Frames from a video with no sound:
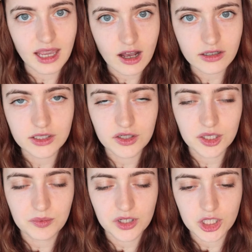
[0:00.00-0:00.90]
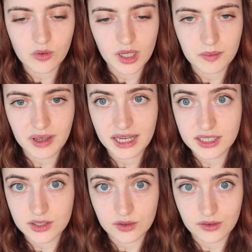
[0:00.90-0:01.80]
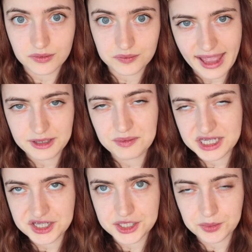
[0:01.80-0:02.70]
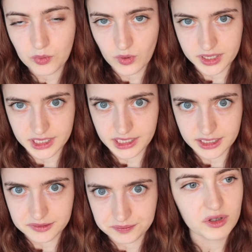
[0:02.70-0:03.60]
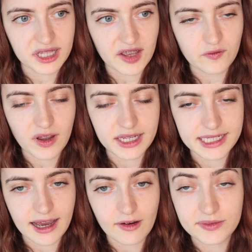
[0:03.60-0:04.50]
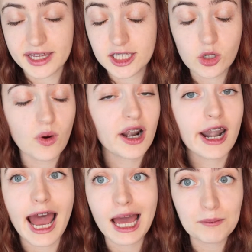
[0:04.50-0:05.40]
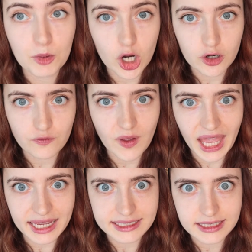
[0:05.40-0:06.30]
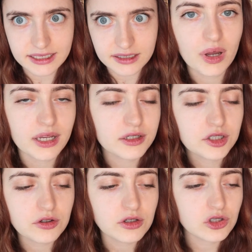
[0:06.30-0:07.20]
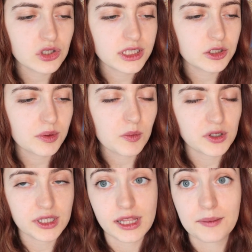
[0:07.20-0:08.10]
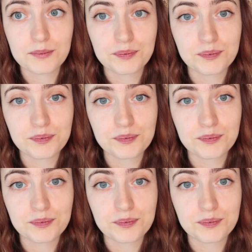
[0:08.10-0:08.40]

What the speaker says: They also can put you on a pedestal and be disappointed when they find out that you are not perfect, but you usually do it more than them.